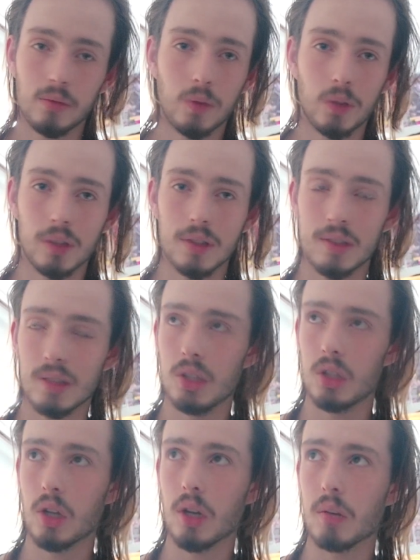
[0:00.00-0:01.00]
fucking C
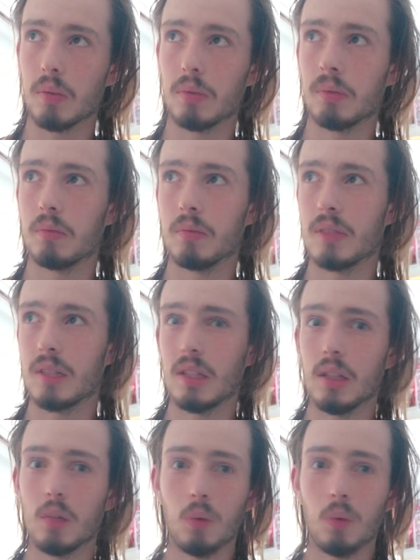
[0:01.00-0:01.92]
sharp, D,